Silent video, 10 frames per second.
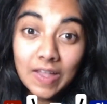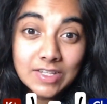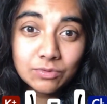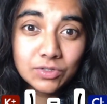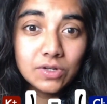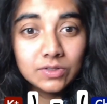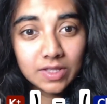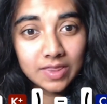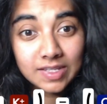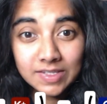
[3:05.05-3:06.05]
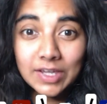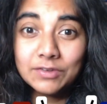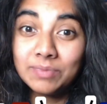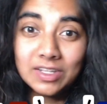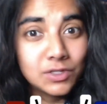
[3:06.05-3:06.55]
As a result, this side
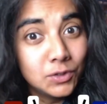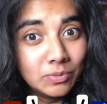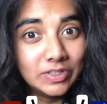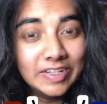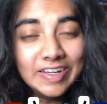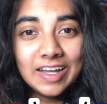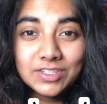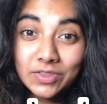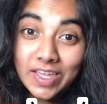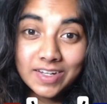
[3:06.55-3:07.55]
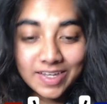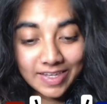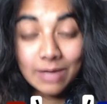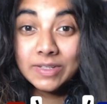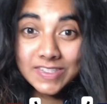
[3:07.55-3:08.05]
remains normal, and so the anion
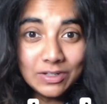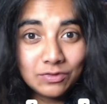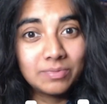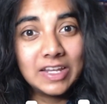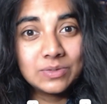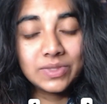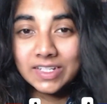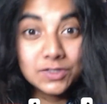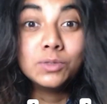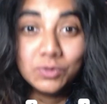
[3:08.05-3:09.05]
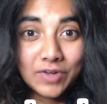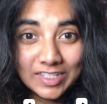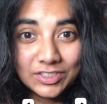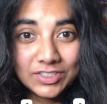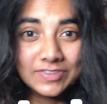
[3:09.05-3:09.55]
gap itself remains within its normal range.